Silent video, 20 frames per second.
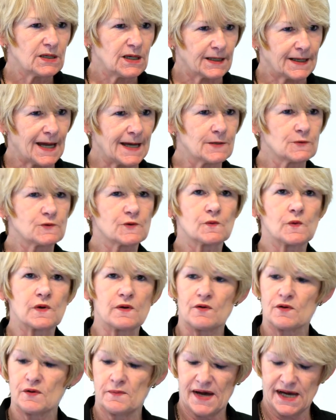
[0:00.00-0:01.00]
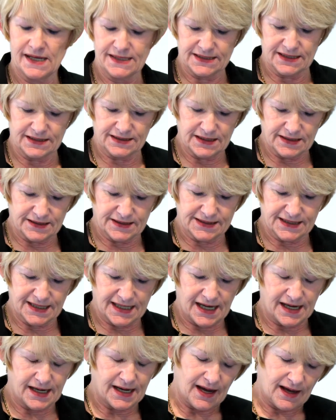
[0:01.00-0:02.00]
Again, we were reminded the other
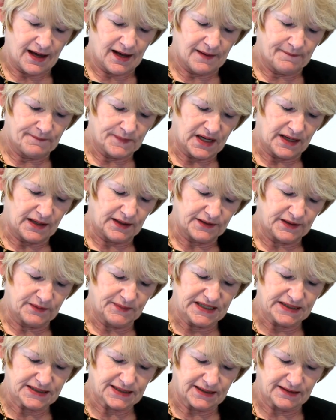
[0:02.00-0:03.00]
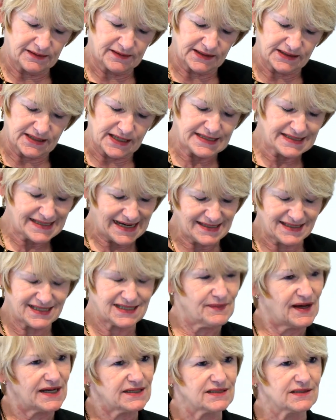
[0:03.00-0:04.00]
day at the meeting that it's
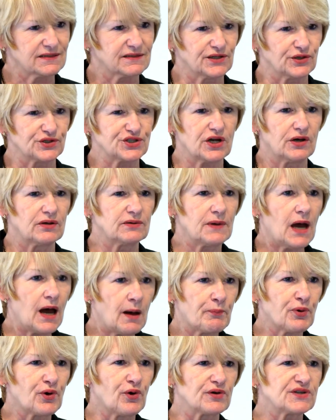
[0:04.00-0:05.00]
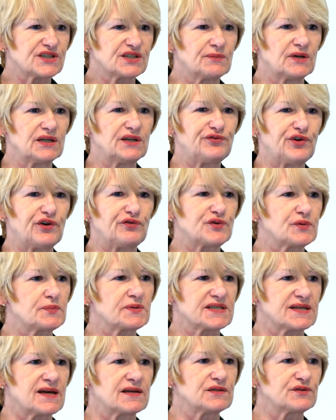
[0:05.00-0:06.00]
estimated that approximately
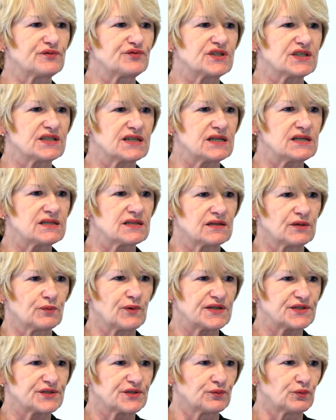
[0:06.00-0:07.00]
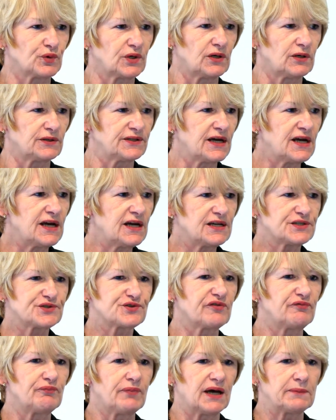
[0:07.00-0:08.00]
50% of disease in the Western world is
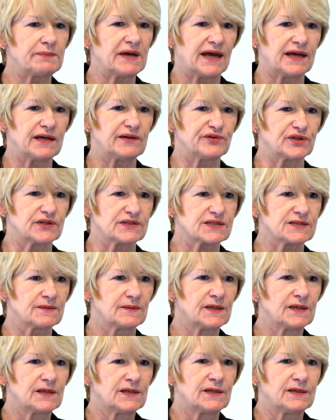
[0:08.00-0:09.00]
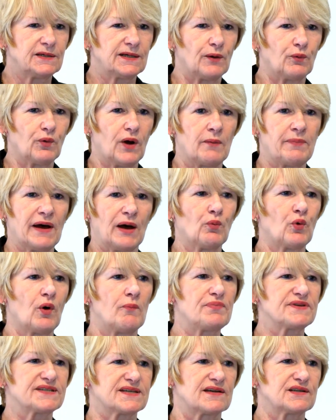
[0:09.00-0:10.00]
driven by behaviours, yet about
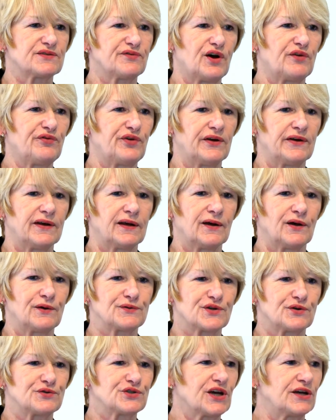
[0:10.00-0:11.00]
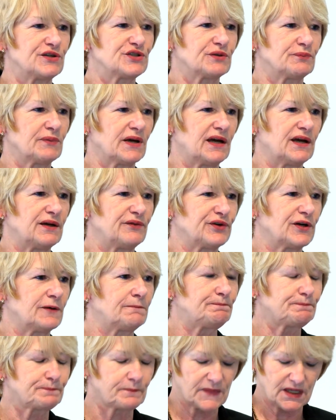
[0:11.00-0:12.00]
1% of our funding goes on changing behaviour.
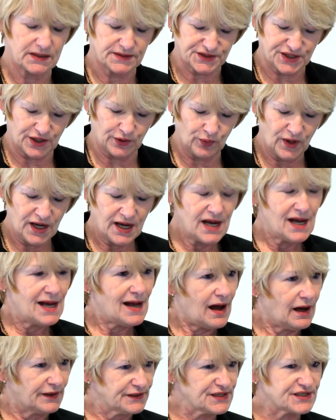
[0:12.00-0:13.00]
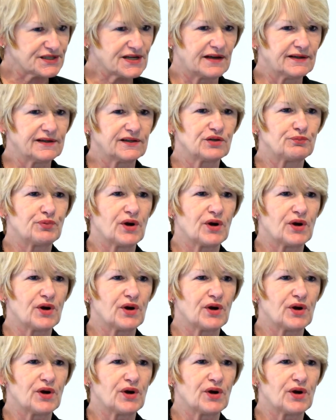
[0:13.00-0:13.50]
So understanding the